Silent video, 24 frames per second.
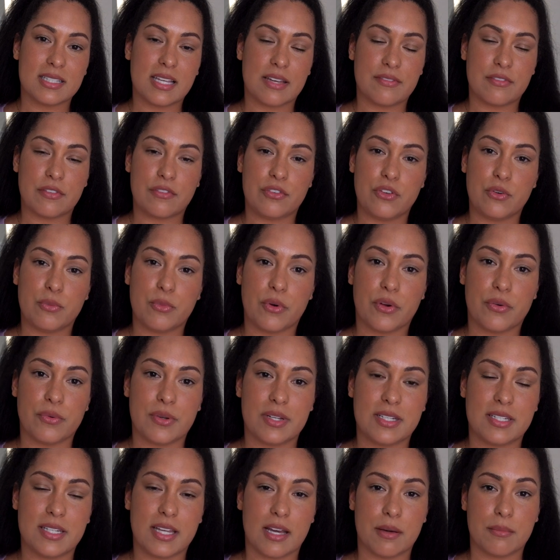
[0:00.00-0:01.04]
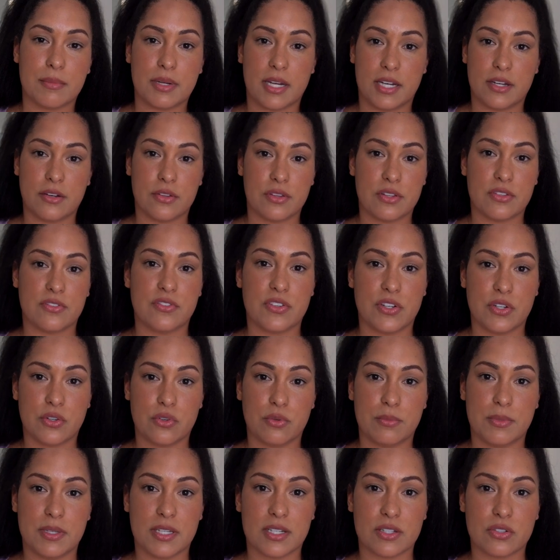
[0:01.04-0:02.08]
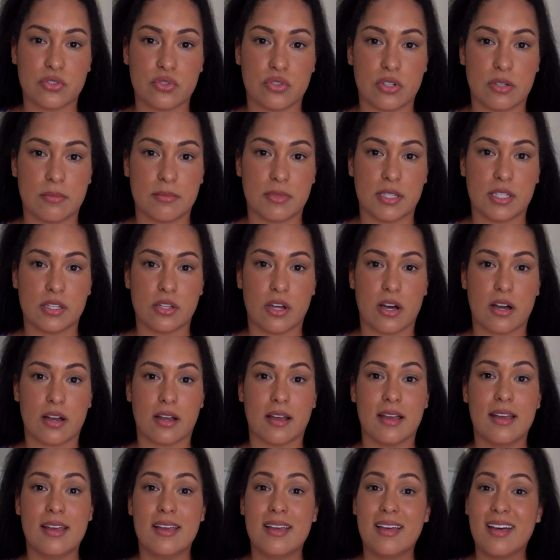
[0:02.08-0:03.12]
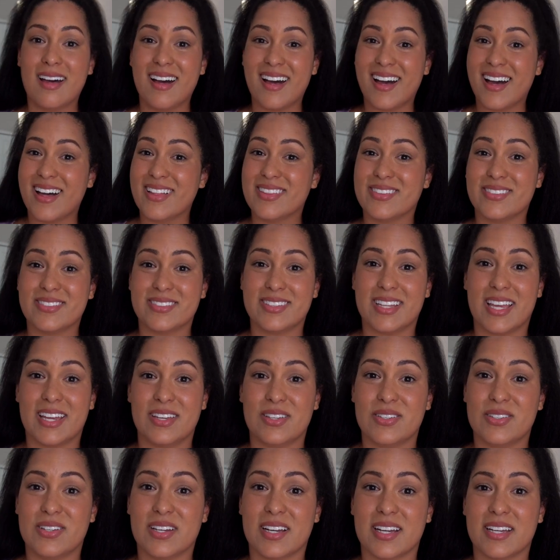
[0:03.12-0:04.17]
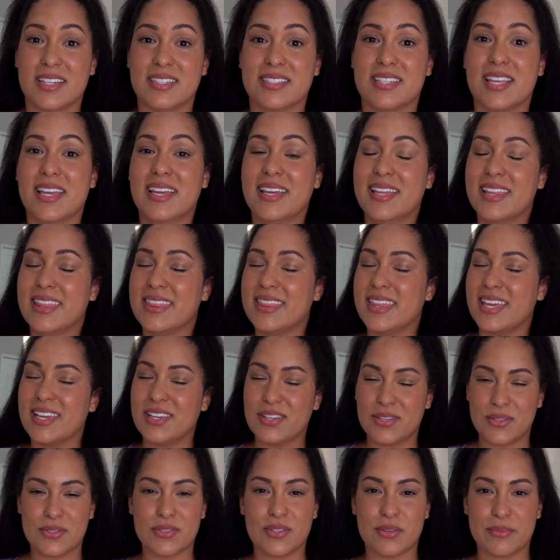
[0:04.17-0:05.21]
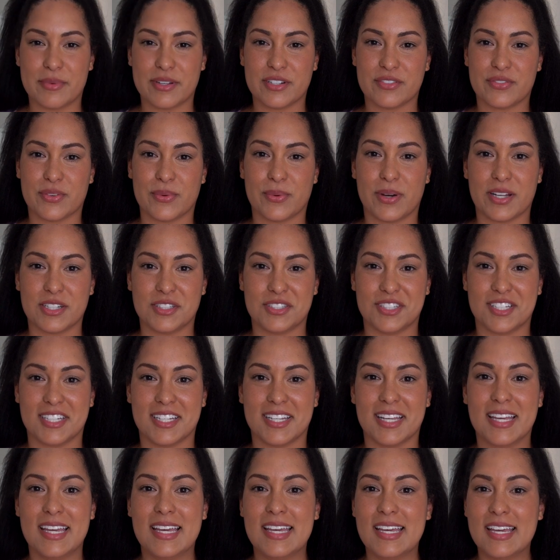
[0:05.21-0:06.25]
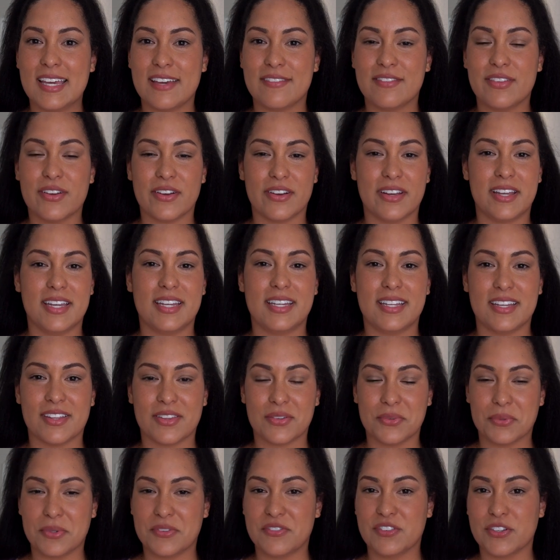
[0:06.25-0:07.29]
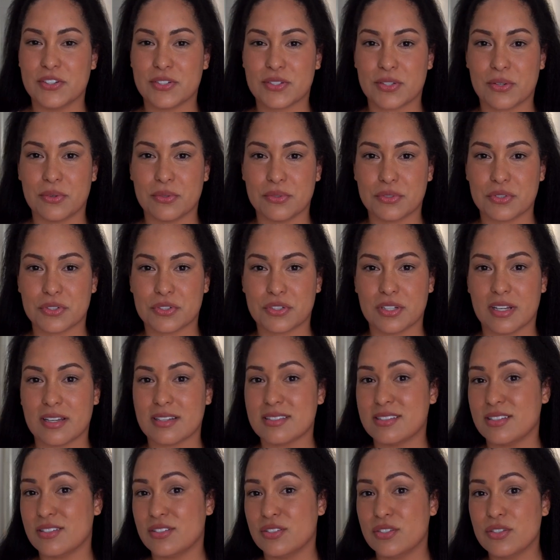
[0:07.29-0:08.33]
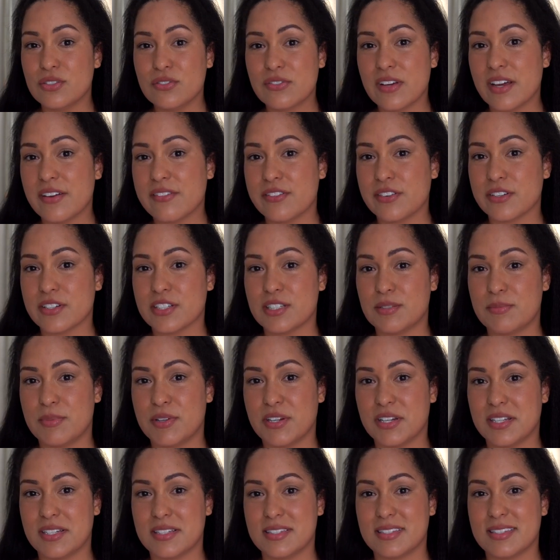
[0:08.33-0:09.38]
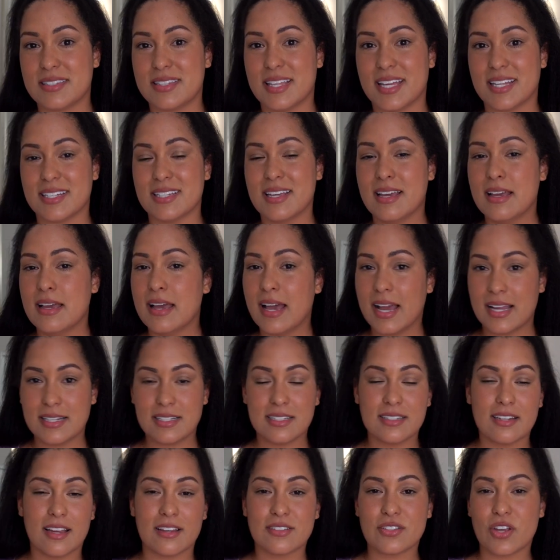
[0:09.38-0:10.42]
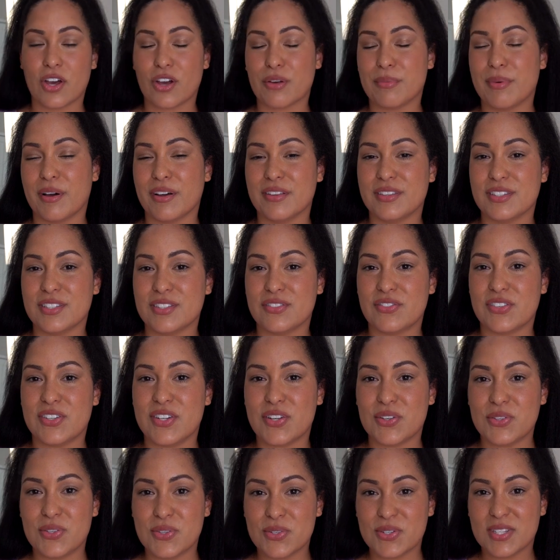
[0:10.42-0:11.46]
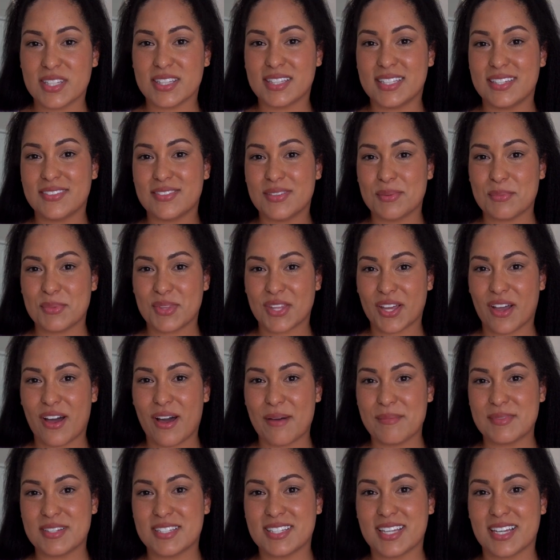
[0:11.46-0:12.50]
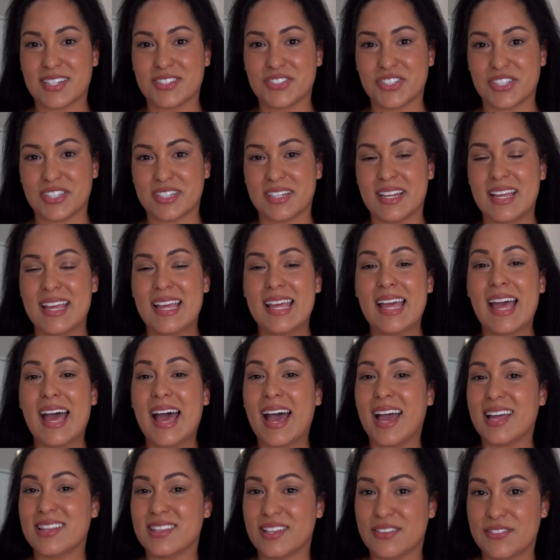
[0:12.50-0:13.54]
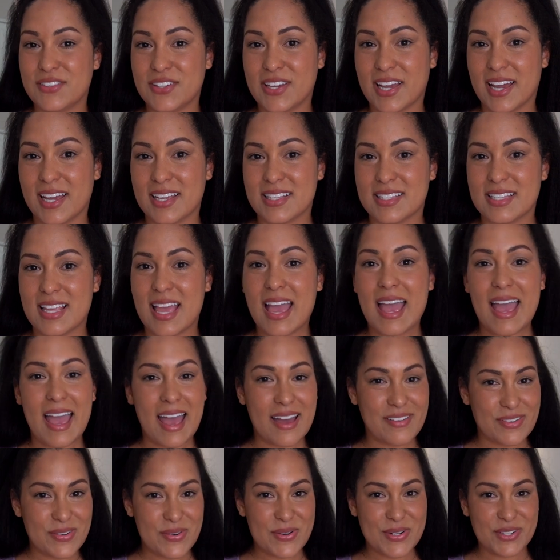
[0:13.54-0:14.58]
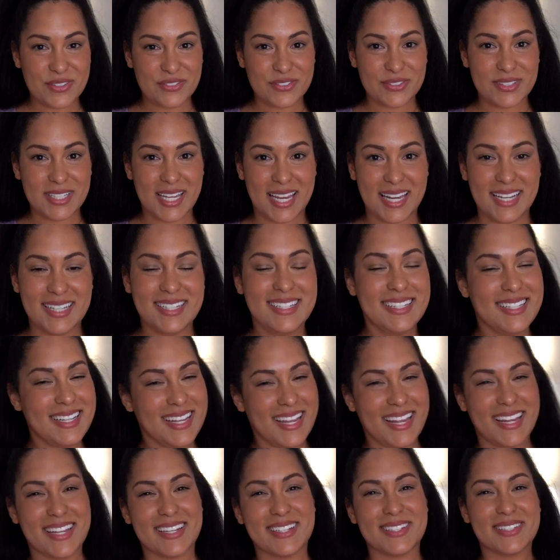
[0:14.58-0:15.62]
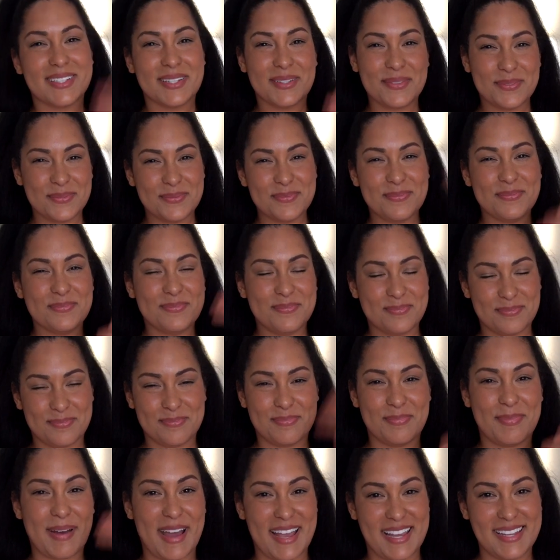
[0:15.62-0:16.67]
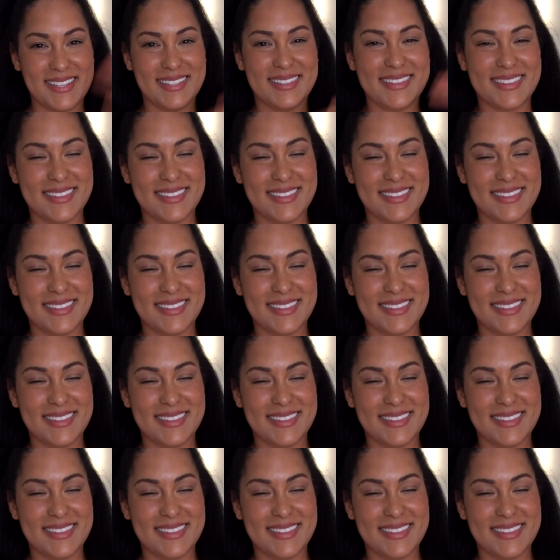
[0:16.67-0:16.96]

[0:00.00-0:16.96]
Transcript: I have a few more written down, but I know this video will be extremely long. Other than that, you guys, thank you so much for watching. If there are any other reverse culture shocks that you've ever experienced that I did not talk about in this video, you can leave them in the comment section. I love you guys. Have a wonderful day and bye.